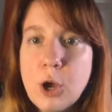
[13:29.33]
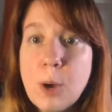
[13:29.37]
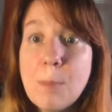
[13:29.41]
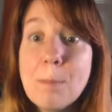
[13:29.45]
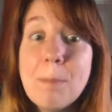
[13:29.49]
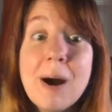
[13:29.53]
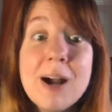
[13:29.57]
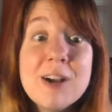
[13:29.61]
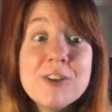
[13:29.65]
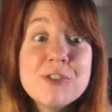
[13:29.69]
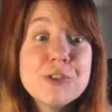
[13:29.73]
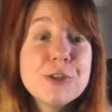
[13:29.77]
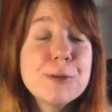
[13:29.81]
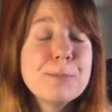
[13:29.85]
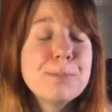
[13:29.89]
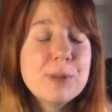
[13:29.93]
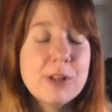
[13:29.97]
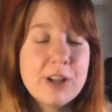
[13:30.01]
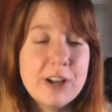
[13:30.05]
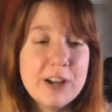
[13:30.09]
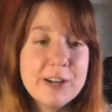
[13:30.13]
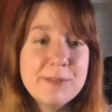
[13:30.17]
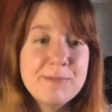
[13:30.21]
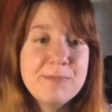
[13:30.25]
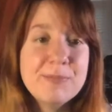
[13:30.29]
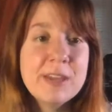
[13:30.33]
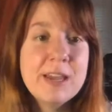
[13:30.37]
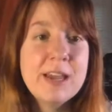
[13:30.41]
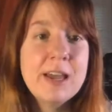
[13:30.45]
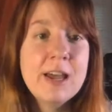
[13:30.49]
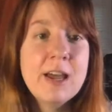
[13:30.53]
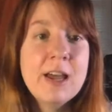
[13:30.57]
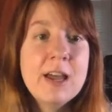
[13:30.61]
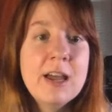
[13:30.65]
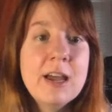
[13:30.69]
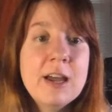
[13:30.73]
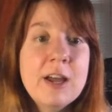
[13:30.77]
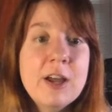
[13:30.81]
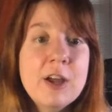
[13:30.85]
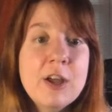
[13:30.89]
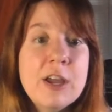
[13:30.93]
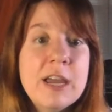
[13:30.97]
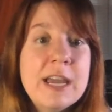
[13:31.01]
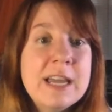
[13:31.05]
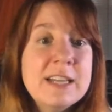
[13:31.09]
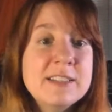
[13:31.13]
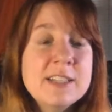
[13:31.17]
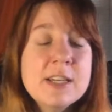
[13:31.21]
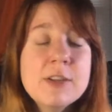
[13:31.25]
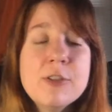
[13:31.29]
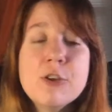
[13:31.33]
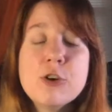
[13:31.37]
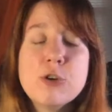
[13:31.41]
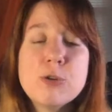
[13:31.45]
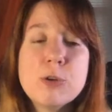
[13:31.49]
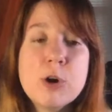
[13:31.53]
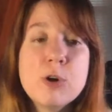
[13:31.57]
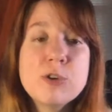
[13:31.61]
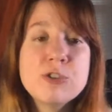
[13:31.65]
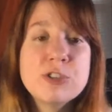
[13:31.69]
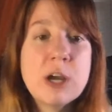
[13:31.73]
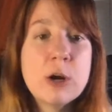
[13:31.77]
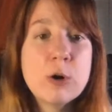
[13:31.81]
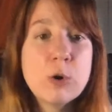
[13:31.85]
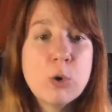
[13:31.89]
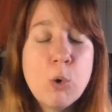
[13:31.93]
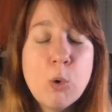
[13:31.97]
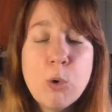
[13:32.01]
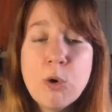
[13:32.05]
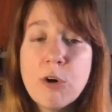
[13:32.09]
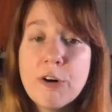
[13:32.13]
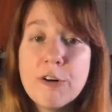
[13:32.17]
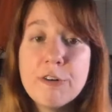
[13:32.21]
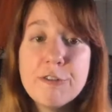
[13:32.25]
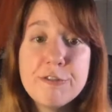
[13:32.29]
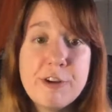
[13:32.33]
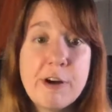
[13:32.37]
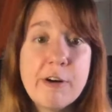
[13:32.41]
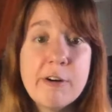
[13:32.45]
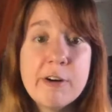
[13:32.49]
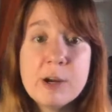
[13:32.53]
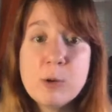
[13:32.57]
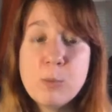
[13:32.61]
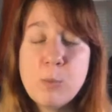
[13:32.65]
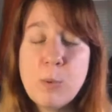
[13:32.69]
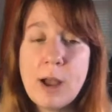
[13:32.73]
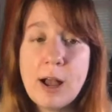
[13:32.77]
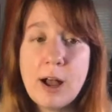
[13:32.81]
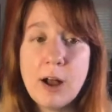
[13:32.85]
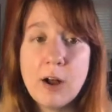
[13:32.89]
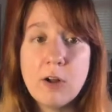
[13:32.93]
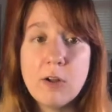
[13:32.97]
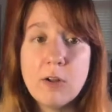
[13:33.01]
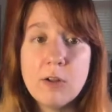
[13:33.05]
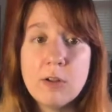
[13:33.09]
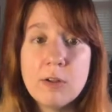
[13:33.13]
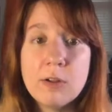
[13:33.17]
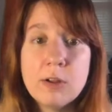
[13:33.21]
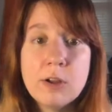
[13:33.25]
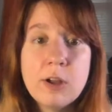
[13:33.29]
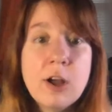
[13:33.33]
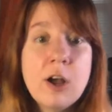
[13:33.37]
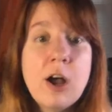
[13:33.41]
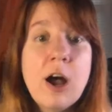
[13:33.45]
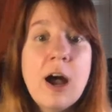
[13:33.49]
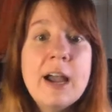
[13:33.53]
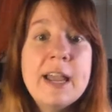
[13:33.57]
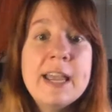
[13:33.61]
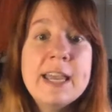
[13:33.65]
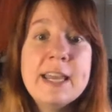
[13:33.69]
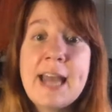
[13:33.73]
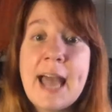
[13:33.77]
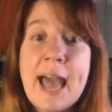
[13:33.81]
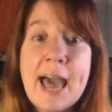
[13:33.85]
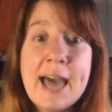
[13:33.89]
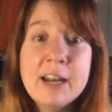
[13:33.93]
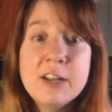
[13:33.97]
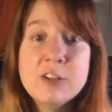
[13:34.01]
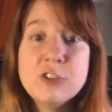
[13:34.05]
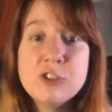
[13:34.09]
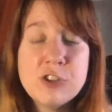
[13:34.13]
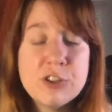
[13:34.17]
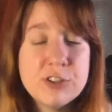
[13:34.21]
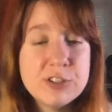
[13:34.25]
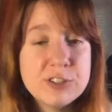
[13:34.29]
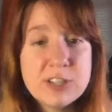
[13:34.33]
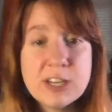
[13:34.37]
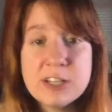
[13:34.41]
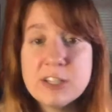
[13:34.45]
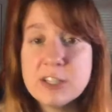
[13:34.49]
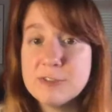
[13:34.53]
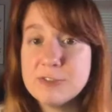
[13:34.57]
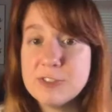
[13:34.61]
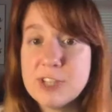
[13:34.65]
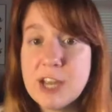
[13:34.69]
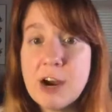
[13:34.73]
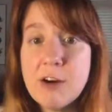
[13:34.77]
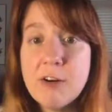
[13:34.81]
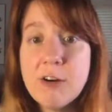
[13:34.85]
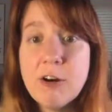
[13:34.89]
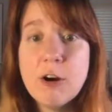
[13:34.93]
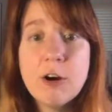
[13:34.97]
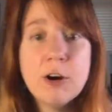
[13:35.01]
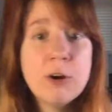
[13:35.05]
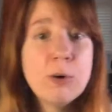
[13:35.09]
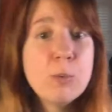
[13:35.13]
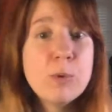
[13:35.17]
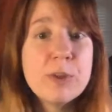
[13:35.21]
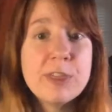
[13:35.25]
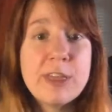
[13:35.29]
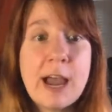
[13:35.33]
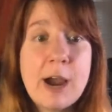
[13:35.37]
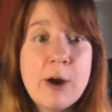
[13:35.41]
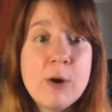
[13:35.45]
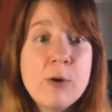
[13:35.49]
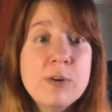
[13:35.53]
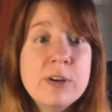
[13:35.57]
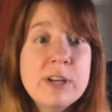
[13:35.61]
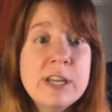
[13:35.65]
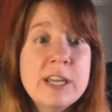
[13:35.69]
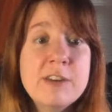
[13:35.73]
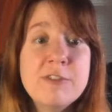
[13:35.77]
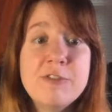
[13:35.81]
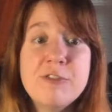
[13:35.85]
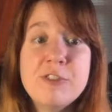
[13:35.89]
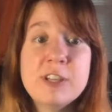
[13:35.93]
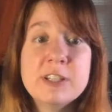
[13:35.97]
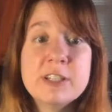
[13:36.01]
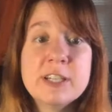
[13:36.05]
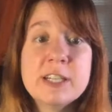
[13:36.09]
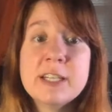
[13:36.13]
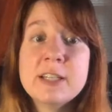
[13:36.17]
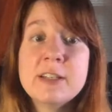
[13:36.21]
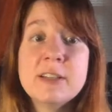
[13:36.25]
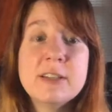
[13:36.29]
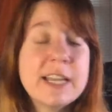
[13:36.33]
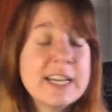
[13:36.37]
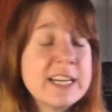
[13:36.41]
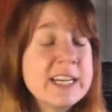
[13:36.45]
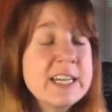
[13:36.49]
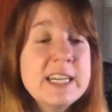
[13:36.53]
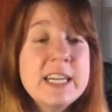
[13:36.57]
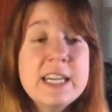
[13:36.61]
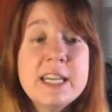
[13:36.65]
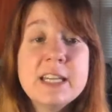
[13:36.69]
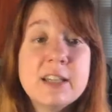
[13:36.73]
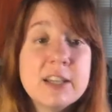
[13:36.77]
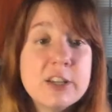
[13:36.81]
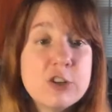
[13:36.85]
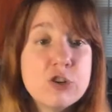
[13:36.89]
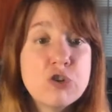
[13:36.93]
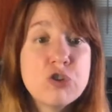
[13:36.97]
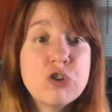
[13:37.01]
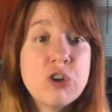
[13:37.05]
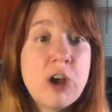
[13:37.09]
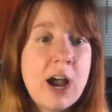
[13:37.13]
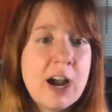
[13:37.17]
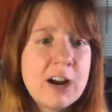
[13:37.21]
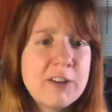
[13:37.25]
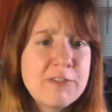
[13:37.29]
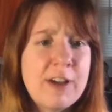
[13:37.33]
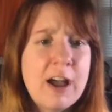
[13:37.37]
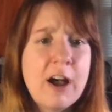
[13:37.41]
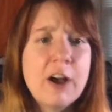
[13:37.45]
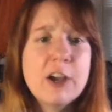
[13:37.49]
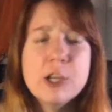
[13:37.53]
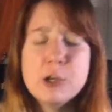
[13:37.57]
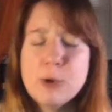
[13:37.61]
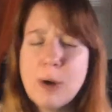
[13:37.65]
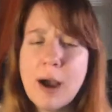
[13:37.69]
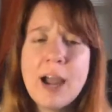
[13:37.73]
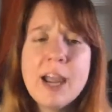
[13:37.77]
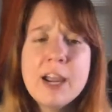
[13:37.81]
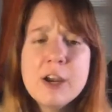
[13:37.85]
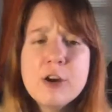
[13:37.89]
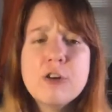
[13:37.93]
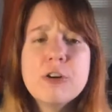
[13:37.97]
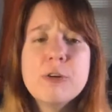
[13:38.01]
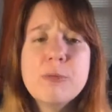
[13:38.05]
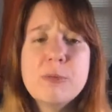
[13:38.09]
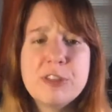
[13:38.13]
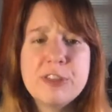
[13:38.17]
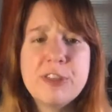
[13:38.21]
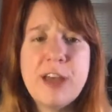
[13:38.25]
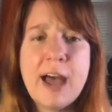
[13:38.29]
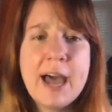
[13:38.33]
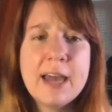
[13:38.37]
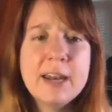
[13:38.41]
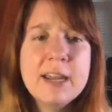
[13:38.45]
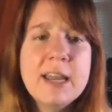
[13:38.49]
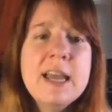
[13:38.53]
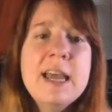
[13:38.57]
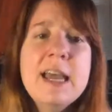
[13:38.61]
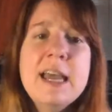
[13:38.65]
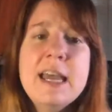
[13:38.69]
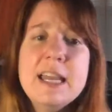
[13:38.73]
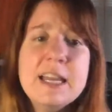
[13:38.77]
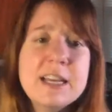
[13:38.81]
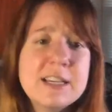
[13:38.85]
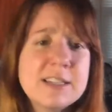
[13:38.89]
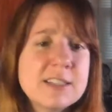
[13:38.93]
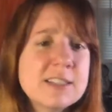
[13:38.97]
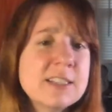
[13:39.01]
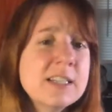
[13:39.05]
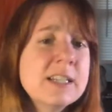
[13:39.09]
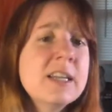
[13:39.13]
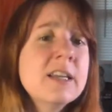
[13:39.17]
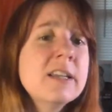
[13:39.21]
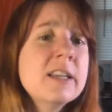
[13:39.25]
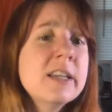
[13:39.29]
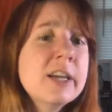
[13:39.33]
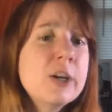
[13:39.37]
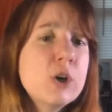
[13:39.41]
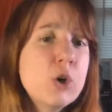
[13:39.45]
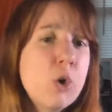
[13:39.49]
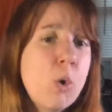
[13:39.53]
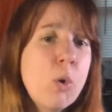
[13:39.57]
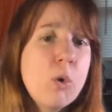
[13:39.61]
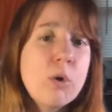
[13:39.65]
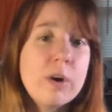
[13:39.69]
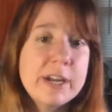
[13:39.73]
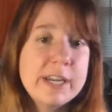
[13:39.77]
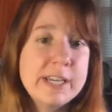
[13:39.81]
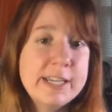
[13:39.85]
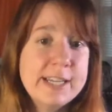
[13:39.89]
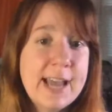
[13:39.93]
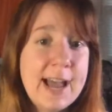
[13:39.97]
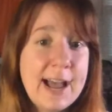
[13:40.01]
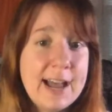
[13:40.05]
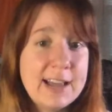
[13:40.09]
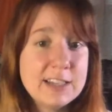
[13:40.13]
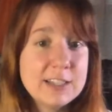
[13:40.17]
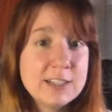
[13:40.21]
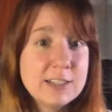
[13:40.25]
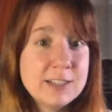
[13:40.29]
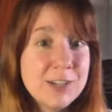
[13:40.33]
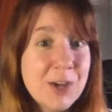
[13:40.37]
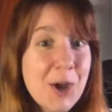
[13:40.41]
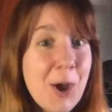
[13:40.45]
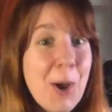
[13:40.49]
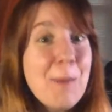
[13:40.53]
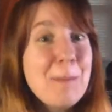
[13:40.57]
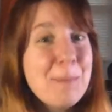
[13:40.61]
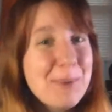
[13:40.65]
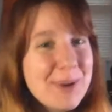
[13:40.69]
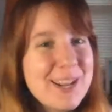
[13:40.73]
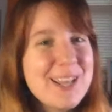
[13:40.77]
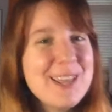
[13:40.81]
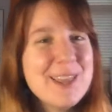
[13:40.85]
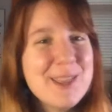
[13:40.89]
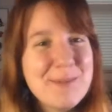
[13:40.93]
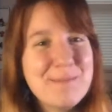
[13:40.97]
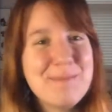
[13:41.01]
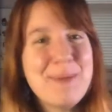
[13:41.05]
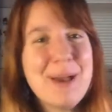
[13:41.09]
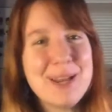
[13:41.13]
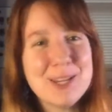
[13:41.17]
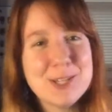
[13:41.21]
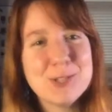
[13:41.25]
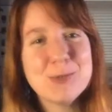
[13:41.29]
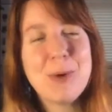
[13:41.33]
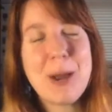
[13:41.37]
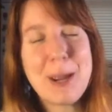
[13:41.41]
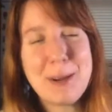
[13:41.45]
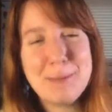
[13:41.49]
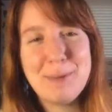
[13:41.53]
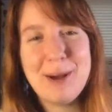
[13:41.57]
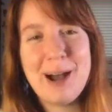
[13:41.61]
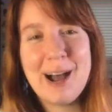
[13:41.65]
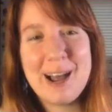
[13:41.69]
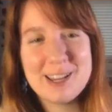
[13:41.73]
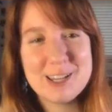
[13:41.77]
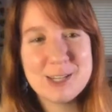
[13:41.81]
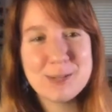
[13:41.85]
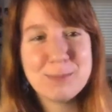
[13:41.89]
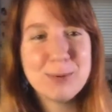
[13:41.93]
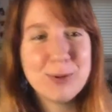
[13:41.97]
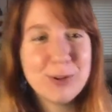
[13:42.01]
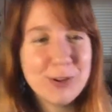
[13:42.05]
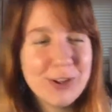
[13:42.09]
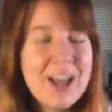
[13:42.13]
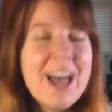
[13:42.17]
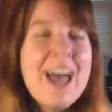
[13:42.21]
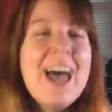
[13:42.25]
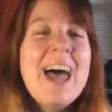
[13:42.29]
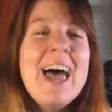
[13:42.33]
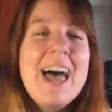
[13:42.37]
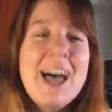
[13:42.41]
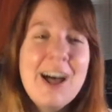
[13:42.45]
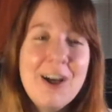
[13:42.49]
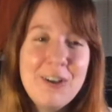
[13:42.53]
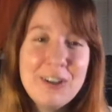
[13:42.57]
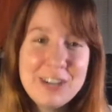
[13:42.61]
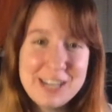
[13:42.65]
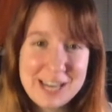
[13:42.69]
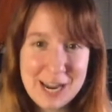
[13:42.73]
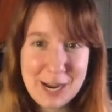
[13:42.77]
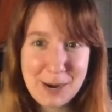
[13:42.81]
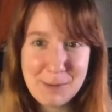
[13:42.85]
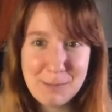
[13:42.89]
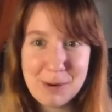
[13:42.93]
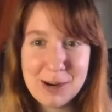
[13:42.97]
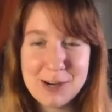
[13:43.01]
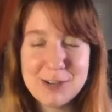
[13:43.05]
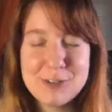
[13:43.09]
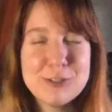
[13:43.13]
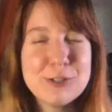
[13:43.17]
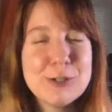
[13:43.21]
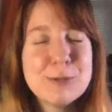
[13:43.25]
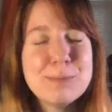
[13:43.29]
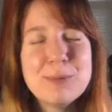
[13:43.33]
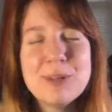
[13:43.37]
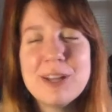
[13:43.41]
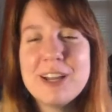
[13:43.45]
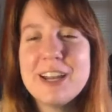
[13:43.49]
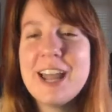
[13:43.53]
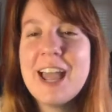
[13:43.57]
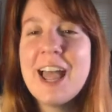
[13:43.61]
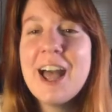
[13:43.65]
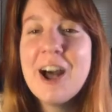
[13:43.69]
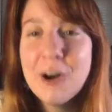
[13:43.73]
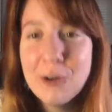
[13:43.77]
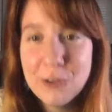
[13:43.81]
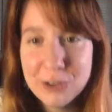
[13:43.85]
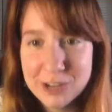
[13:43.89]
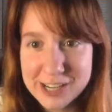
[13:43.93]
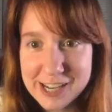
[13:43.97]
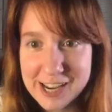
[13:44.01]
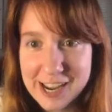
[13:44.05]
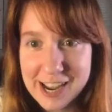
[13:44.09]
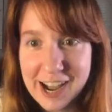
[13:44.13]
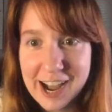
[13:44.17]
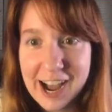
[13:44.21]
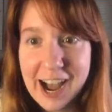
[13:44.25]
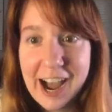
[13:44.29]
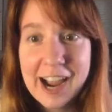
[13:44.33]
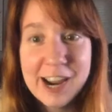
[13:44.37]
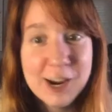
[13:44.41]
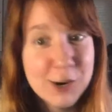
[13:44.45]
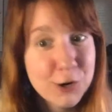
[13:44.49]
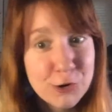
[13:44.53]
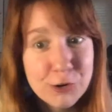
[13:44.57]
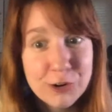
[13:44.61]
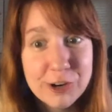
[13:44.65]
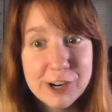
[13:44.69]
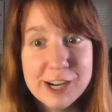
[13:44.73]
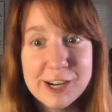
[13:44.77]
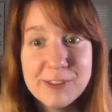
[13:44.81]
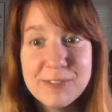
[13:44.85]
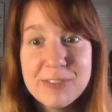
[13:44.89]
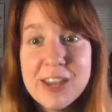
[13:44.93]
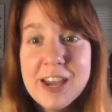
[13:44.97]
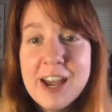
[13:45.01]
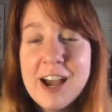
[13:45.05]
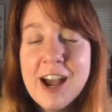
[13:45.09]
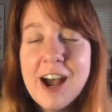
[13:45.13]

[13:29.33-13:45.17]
Monster Blood. It did the gross out horror very well. It added to the sense of terror without it feeling like needless shock value. I agree with that. Exceedingly gory, yes, but in the best way possible. Hell yeah, Monster Blood. Hell yeah, I agree.